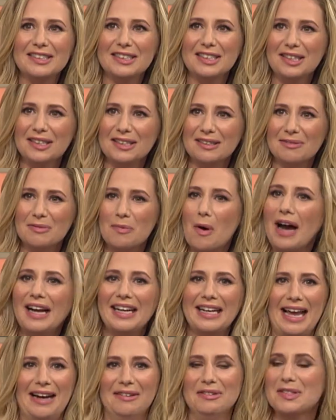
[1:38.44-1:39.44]
So you,
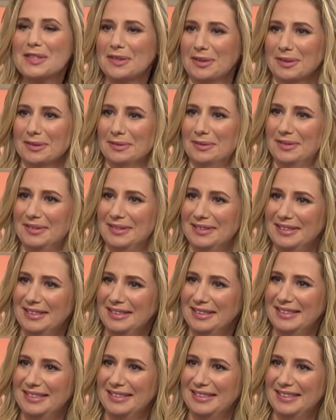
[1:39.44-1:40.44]
why clown school?
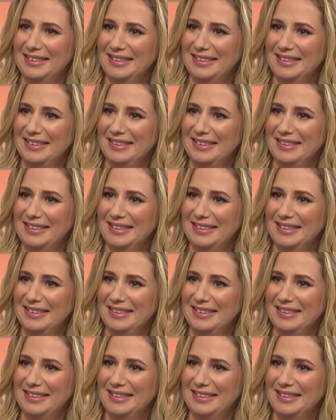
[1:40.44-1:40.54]
Yeah.